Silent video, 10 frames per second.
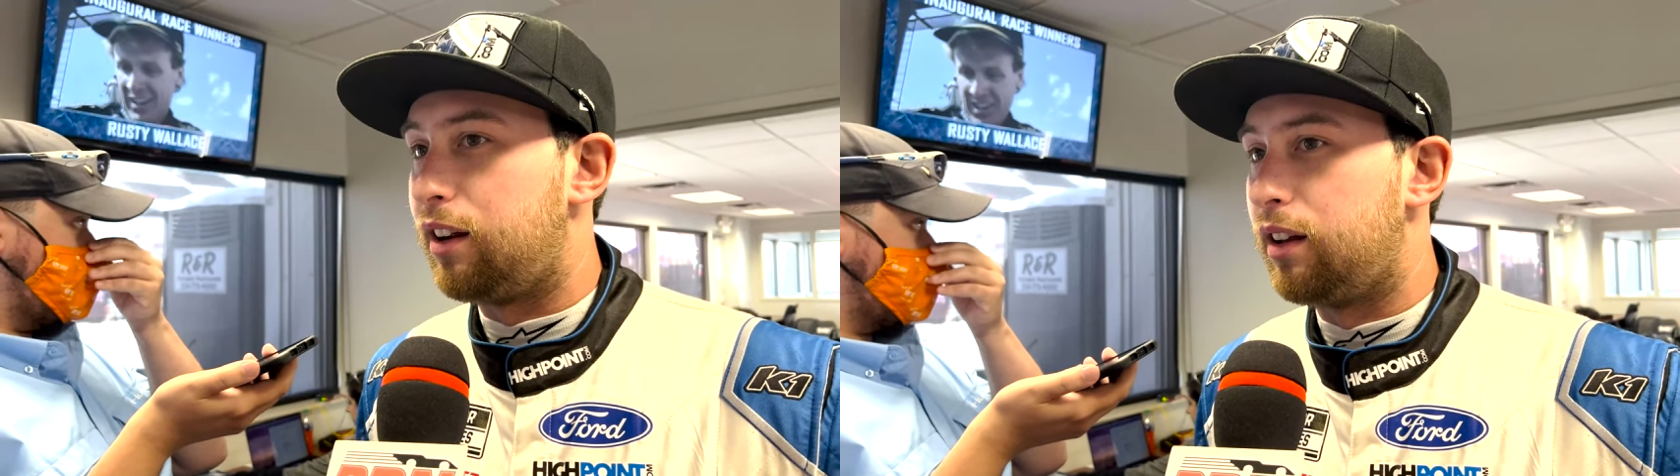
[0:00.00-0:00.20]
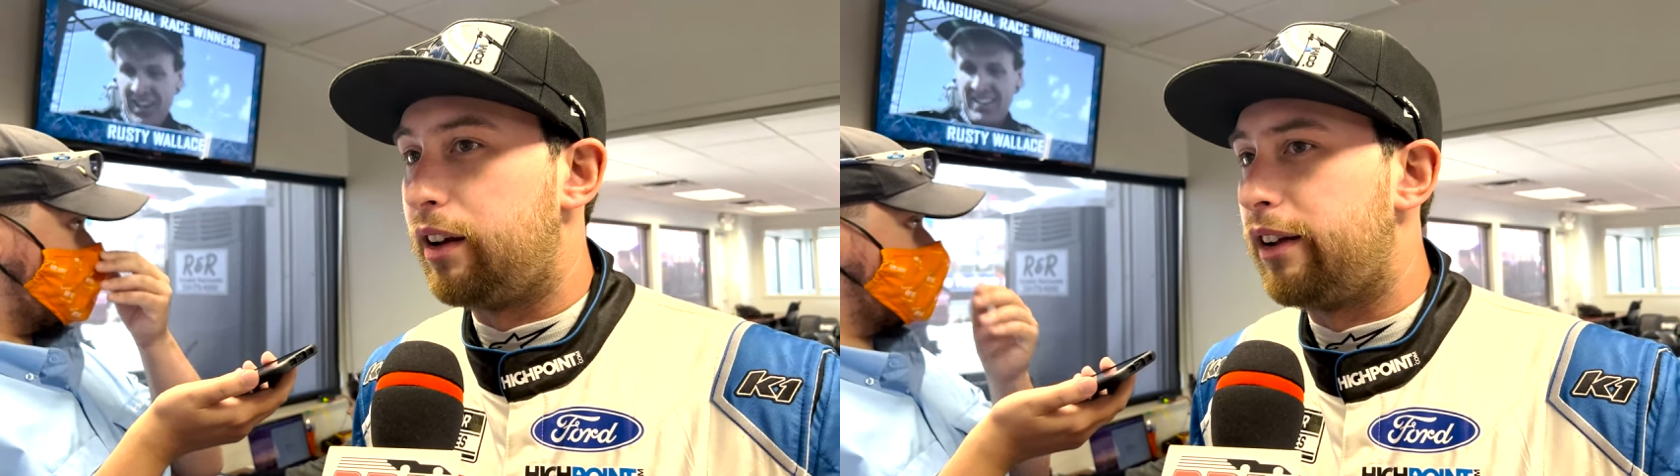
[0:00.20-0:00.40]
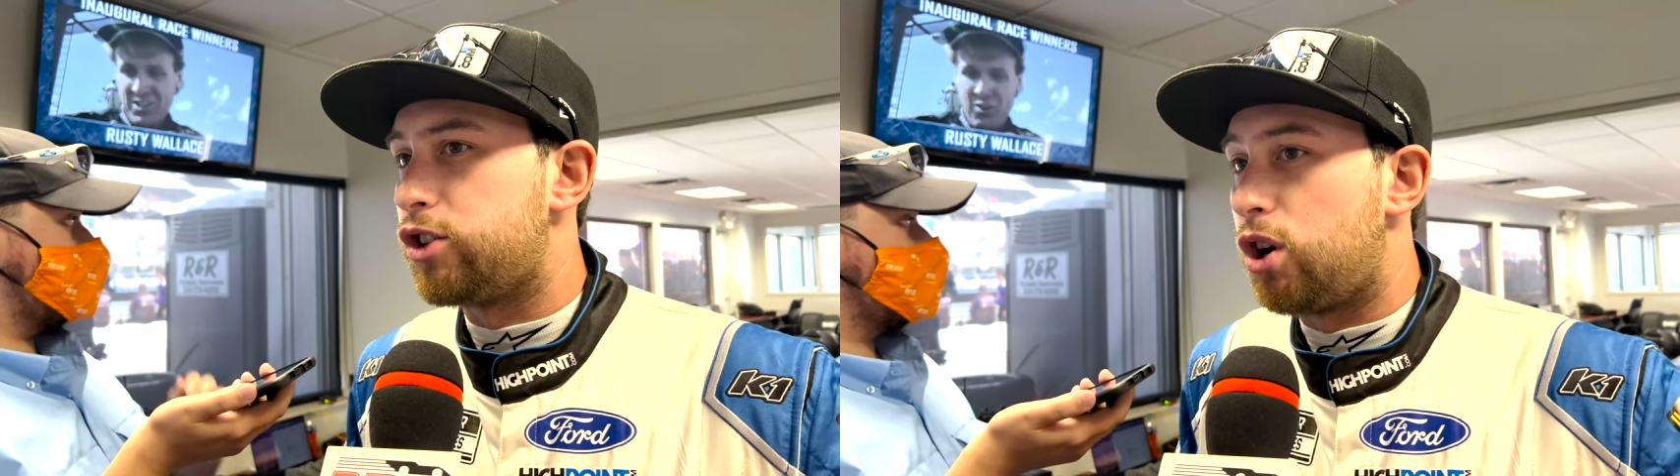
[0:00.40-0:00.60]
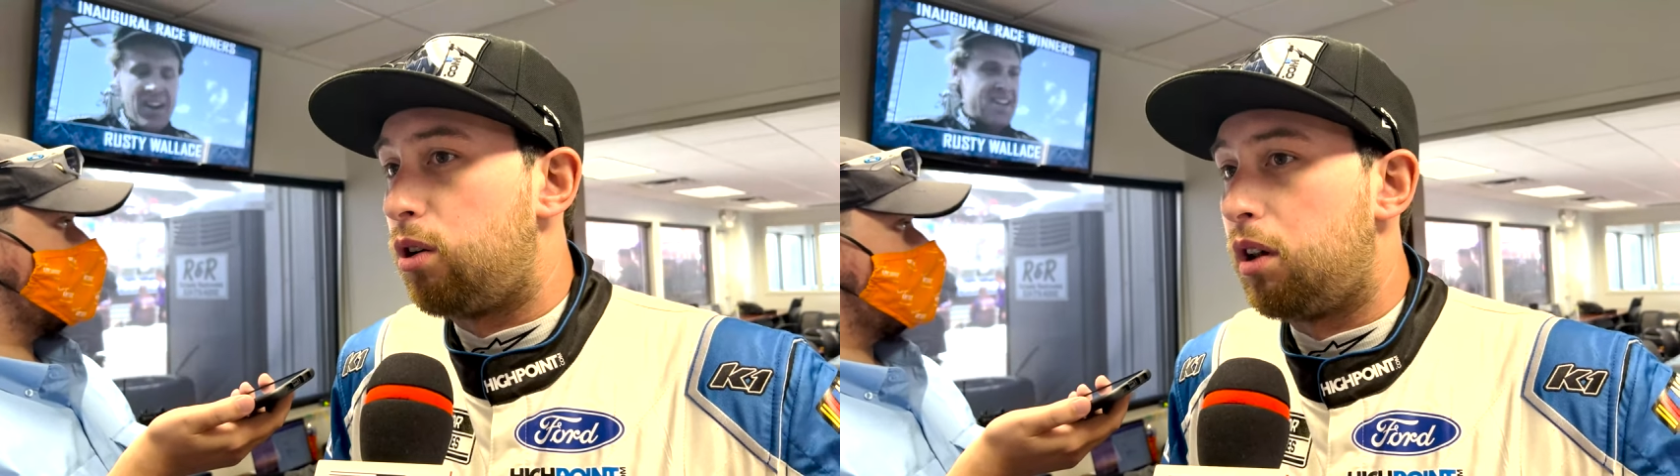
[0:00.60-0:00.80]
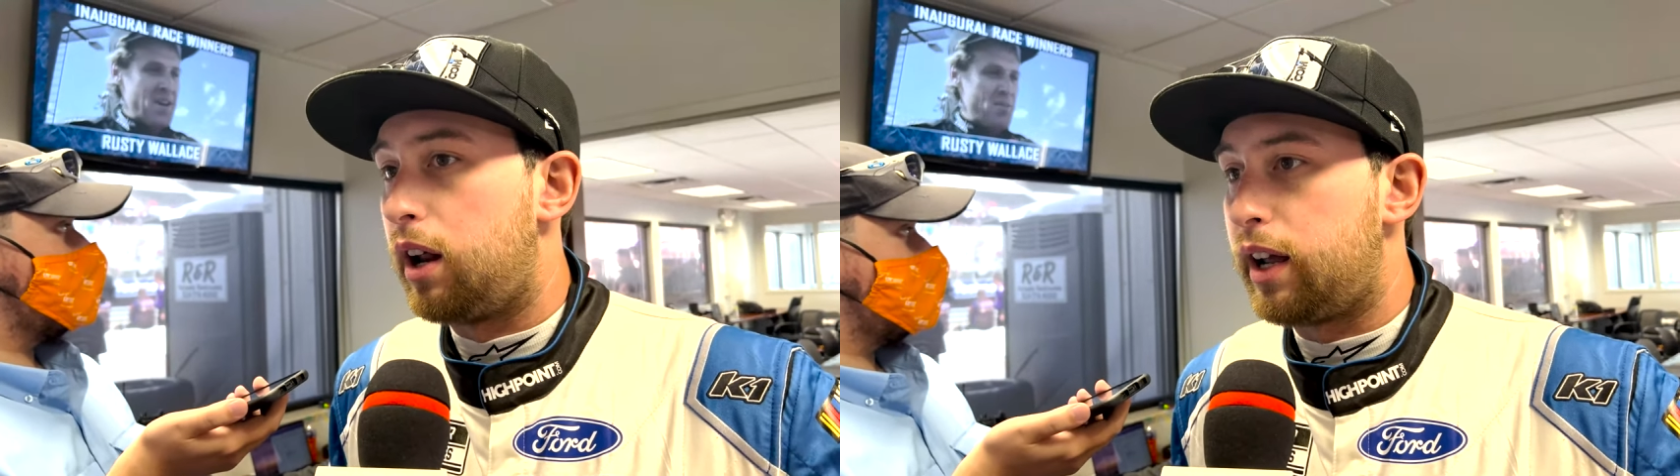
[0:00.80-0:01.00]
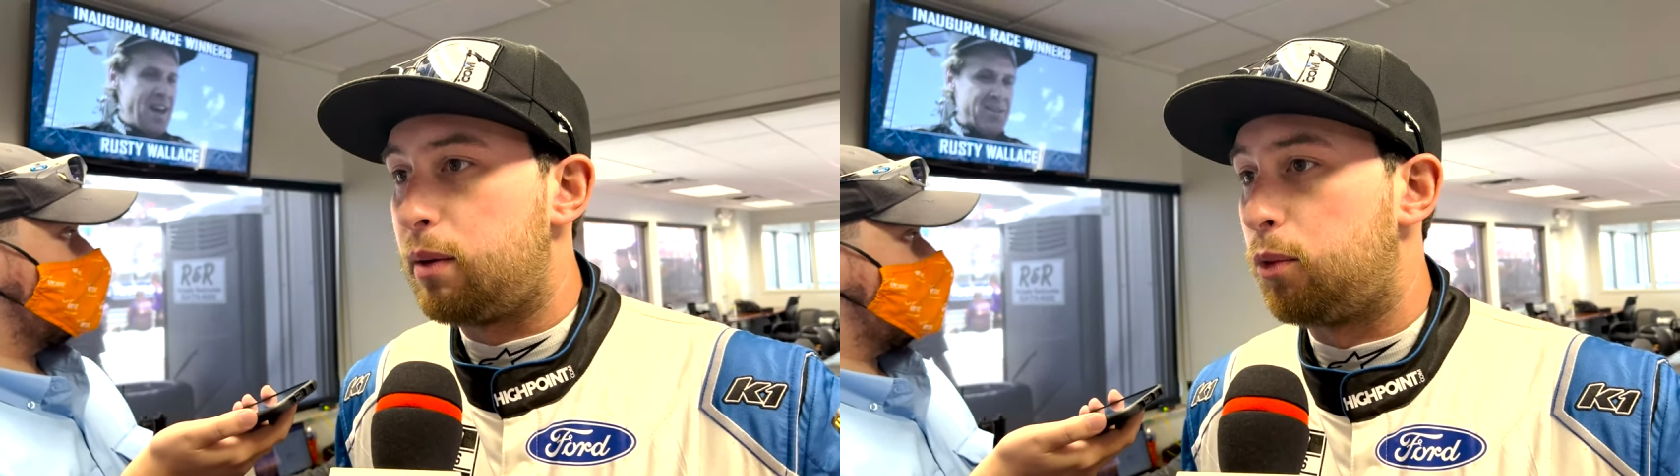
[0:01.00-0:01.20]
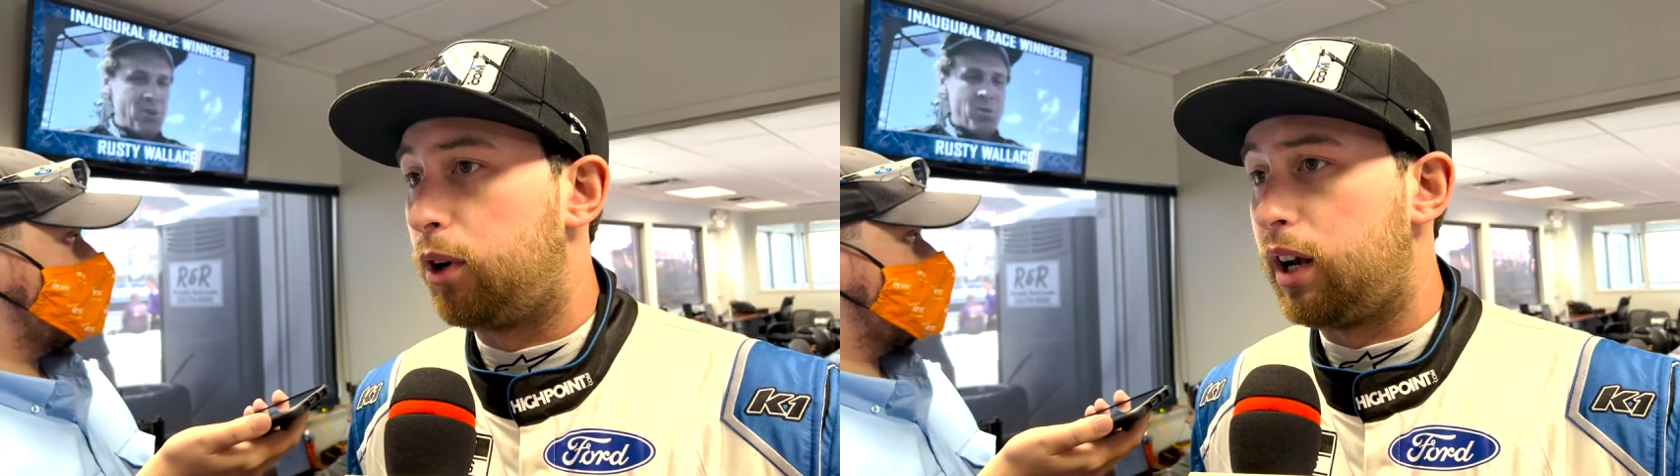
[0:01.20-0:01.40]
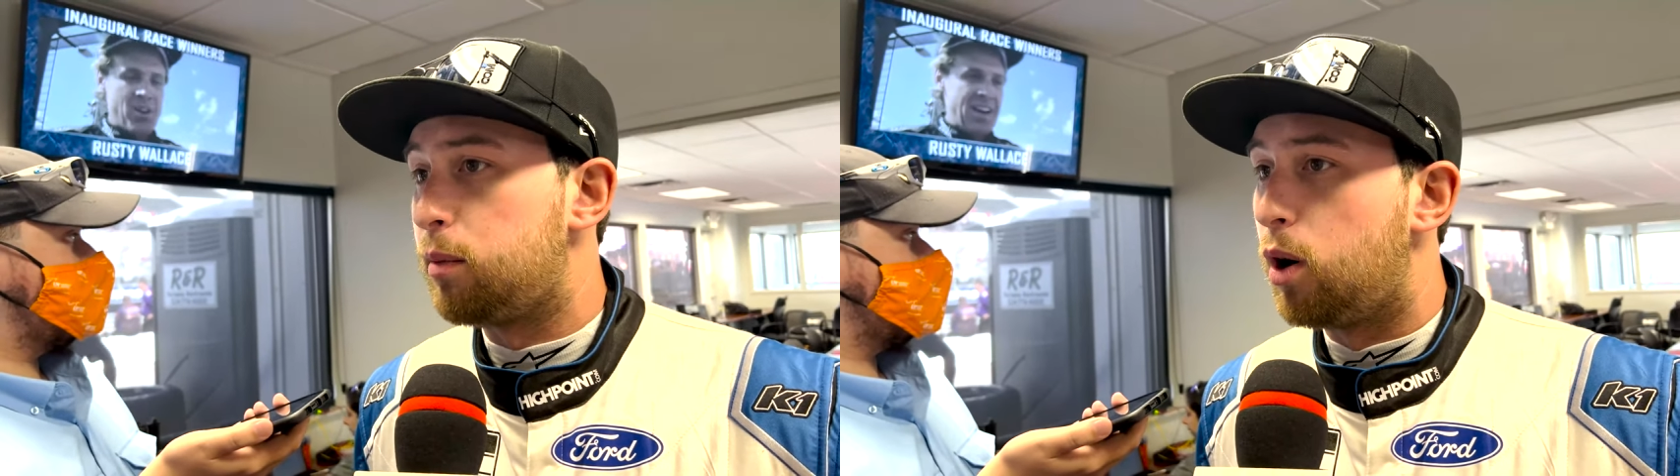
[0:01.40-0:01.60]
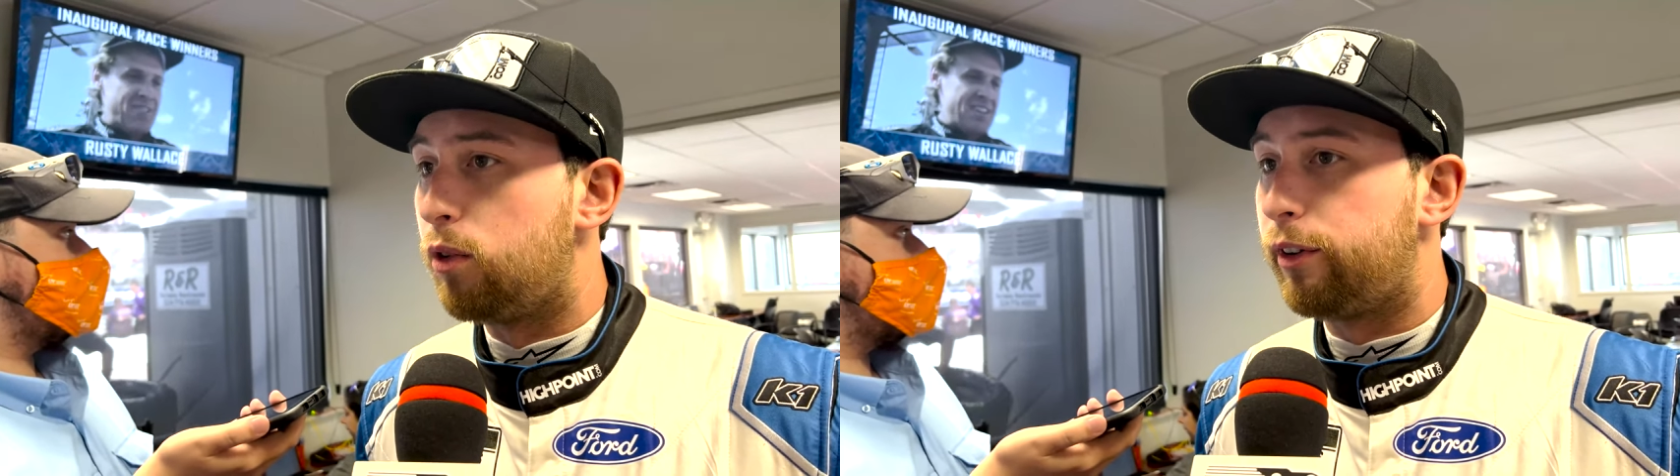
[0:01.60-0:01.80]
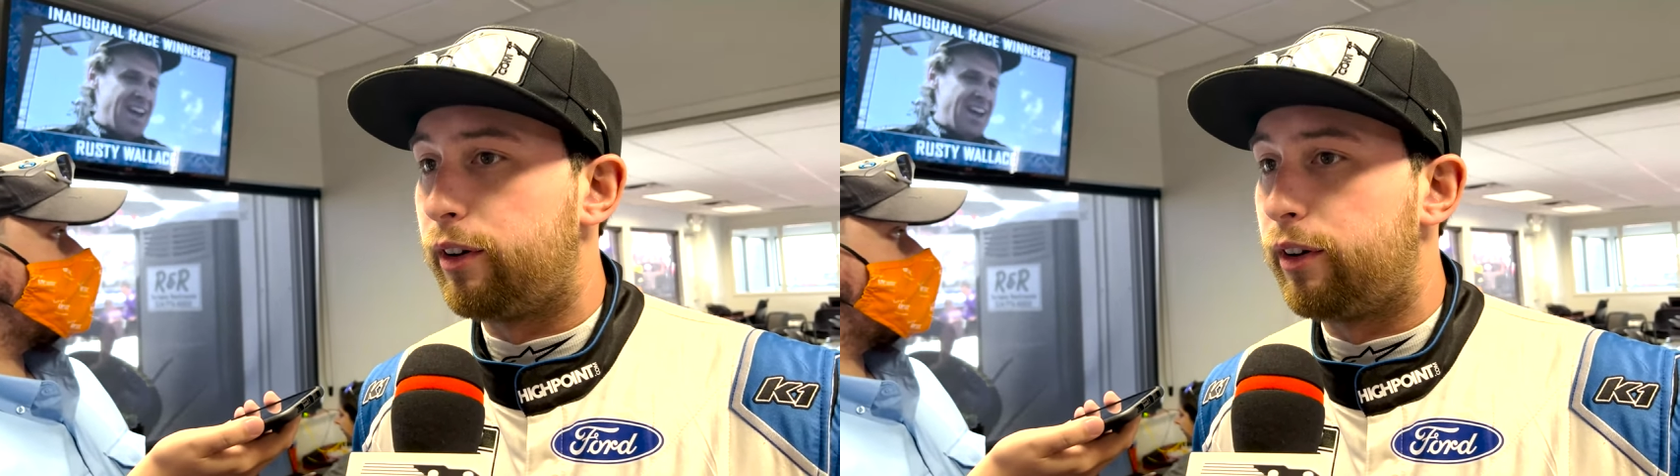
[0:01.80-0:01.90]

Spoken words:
And then at Charlotte, I kept working him over.